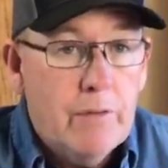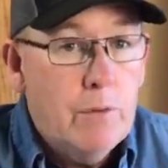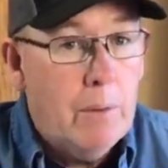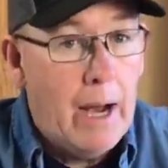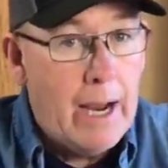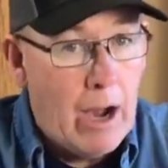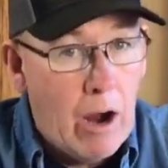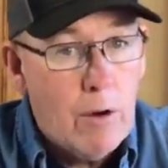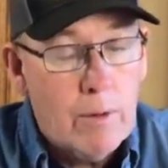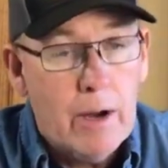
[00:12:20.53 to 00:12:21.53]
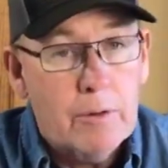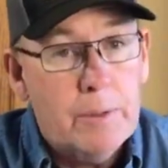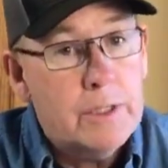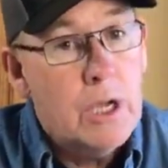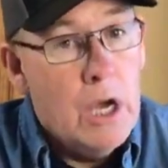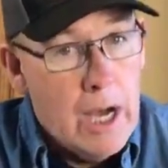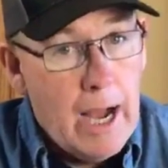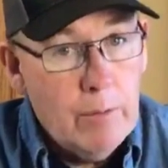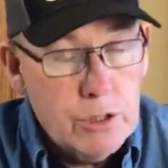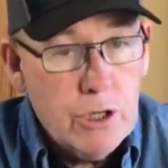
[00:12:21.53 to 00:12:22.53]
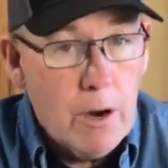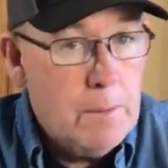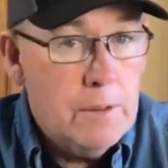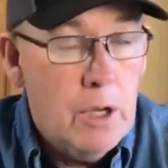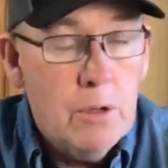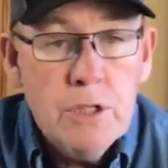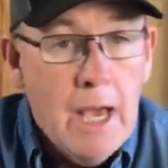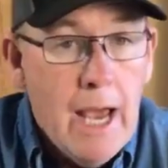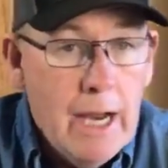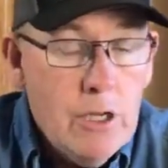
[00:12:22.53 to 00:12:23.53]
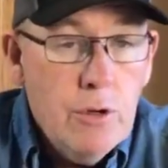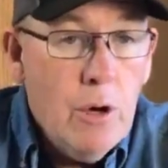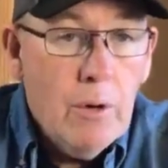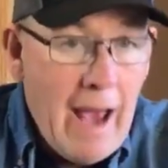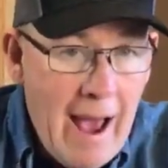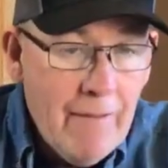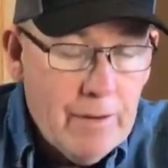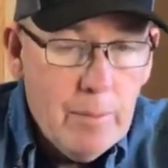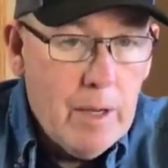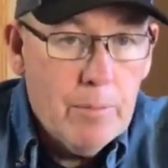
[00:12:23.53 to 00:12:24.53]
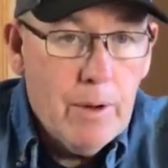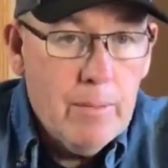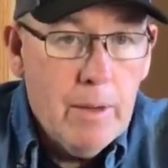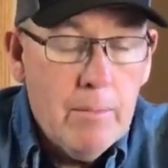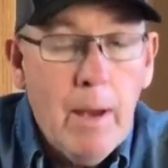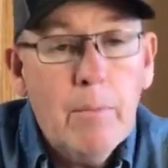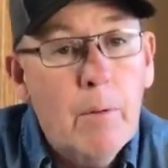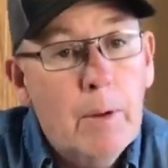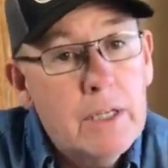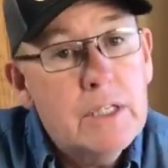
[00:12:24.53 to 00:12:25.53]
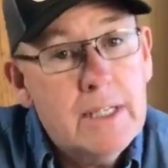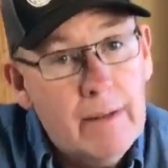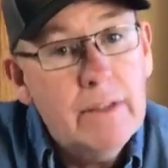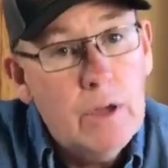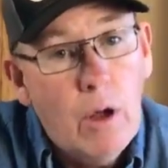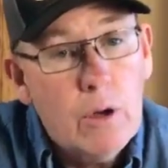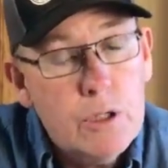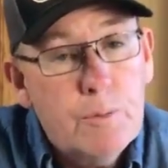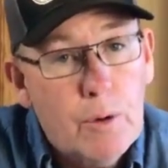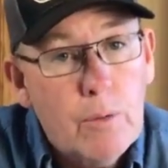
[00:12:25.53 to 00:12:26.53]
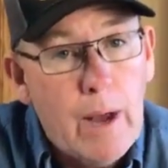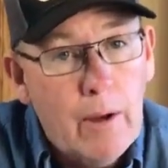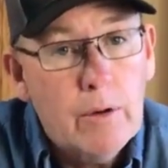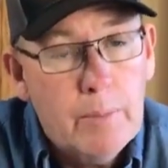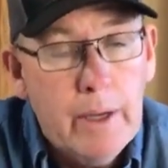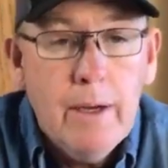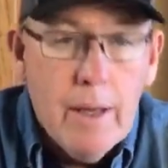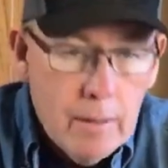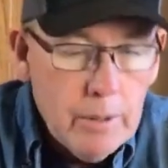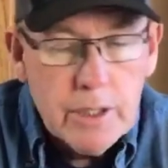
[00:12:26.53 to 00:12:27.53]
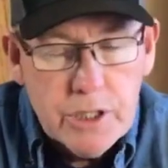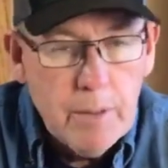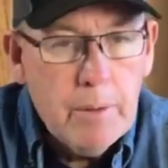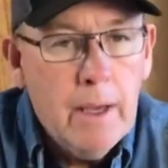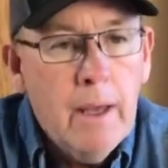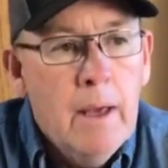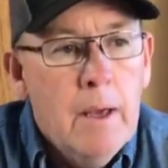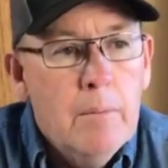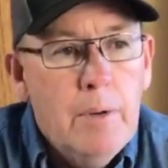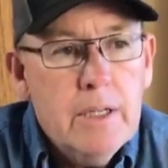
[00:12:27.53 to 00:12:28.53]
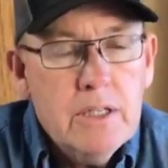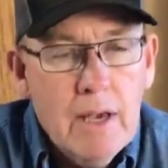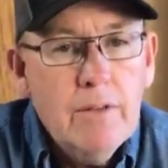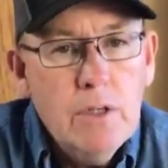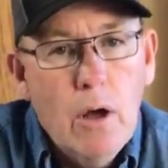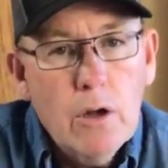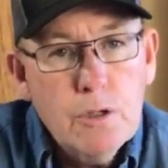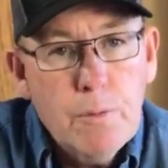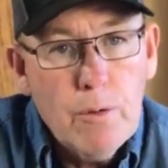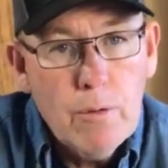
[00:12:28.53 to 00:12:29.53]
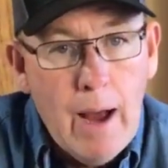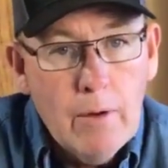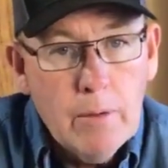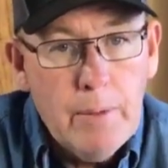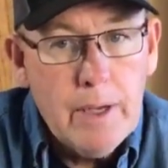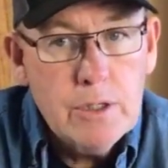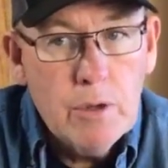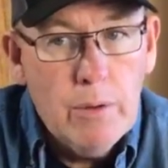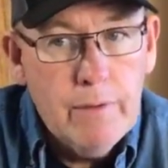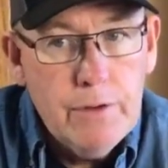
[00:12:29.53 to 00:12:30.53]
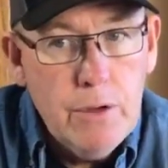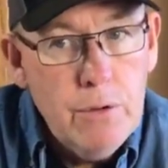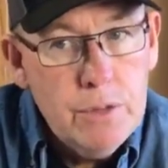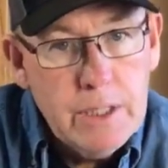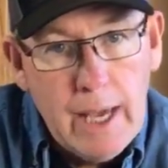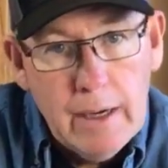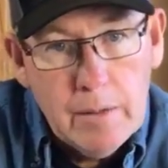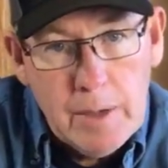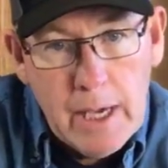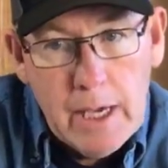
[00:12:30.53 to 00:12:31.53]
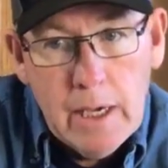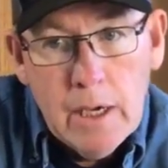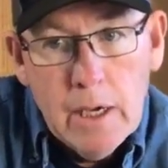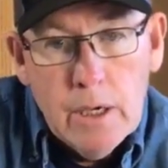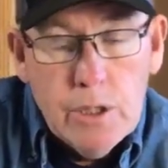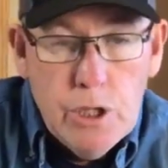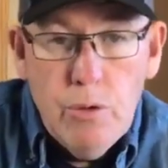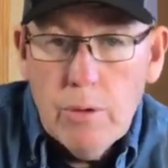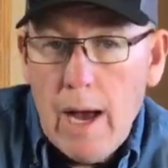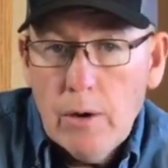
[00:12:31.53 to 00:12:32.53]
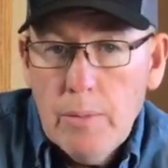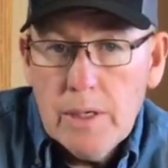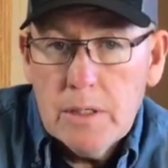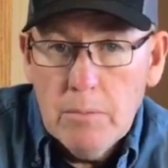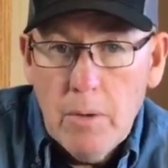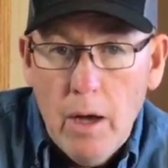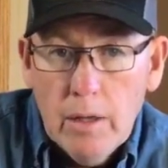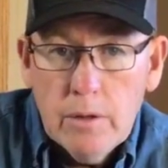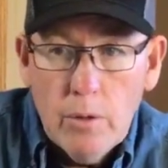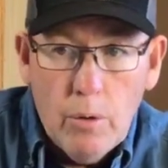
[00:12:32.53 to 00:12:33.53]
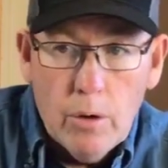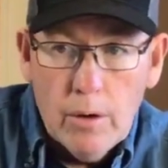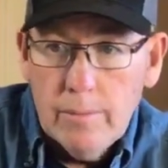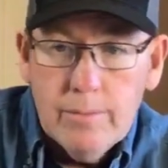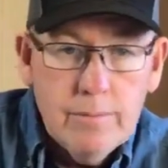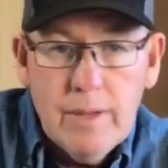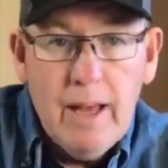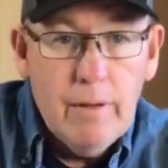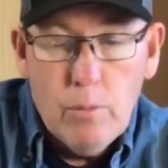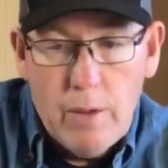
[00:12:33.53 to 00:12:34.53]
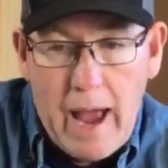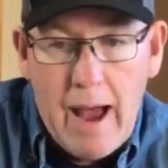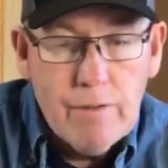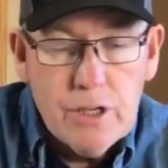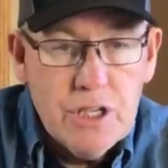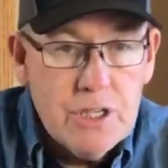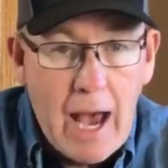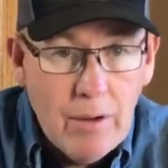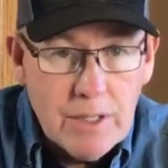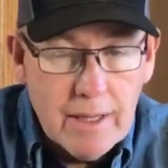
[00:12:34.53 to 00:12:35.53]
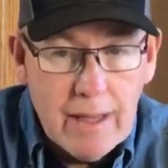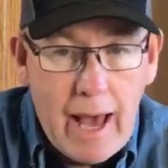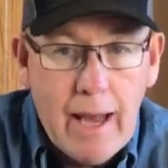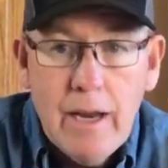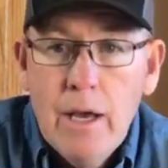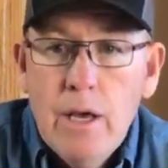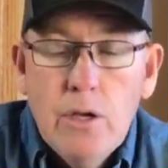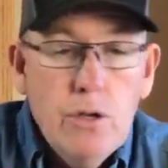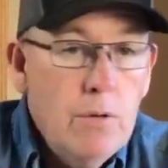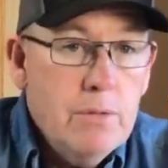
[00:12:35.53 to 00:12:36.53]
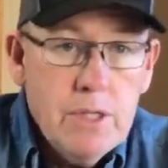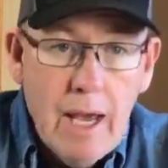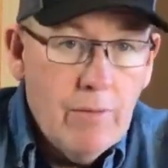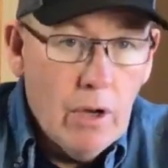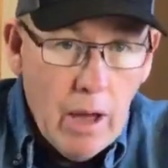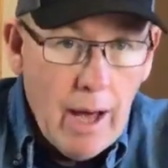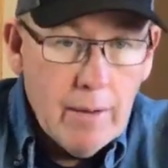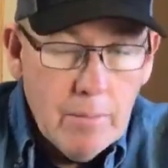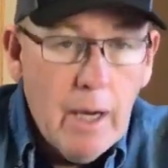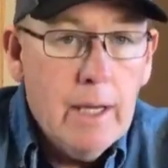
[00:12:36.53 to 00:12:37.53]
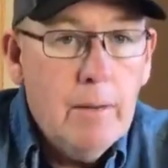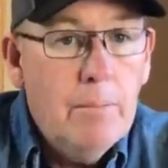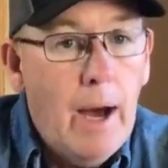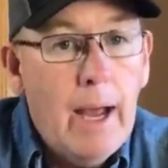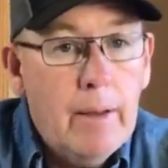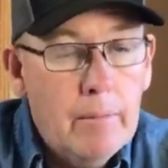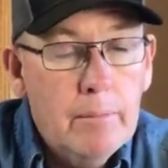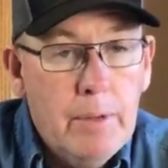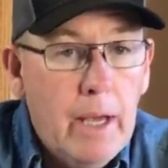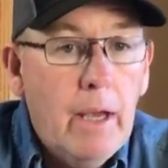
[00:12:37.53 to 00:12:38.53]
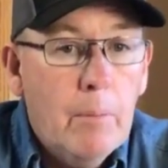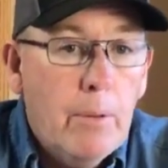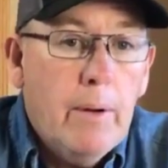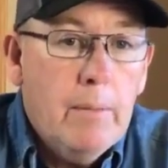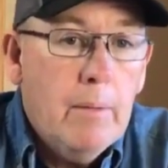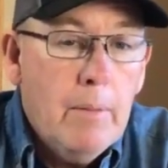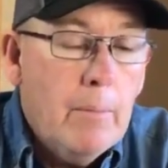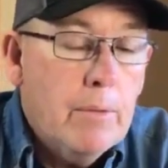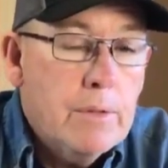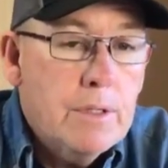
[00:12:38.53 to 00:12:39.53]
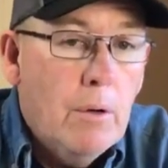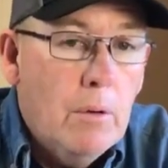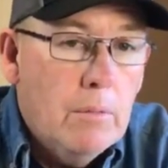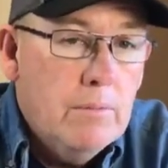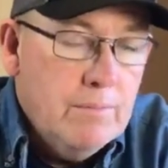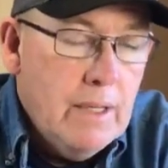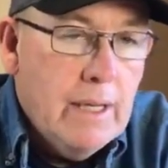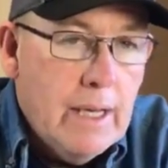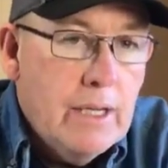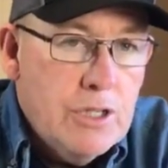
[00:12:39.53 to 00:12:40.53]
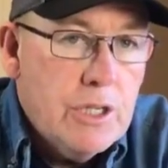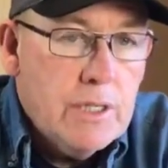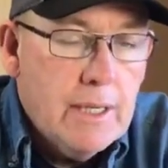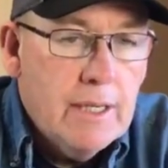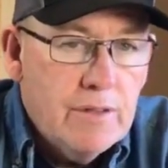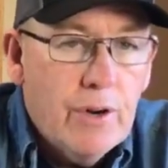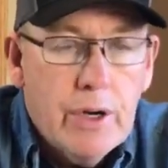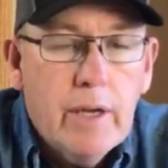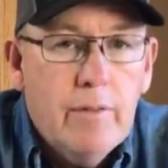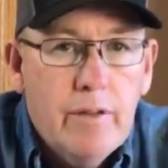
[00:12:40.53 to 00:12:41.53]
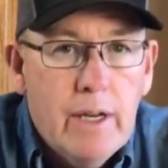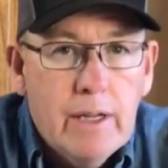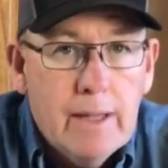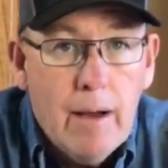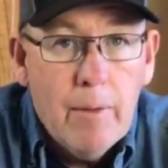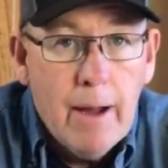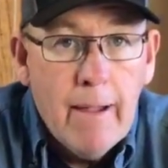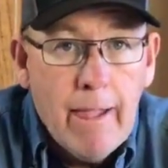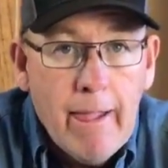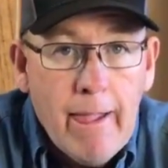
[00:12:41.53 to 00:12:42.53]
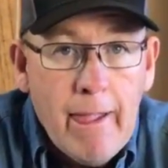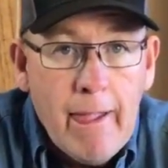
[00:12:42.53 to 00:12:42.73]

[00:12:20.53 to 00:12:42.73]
But if you buy our router bits, I will sharpen those, and you don't have to be a premium member, but it's seven dollars per router bit plus shipping, but seven dollars per router bit. So if you send me two router bits a month, or it averages out to that, you save a lot of money by being a premium member. So it, it just is very convenient. Frank that Jenkins way.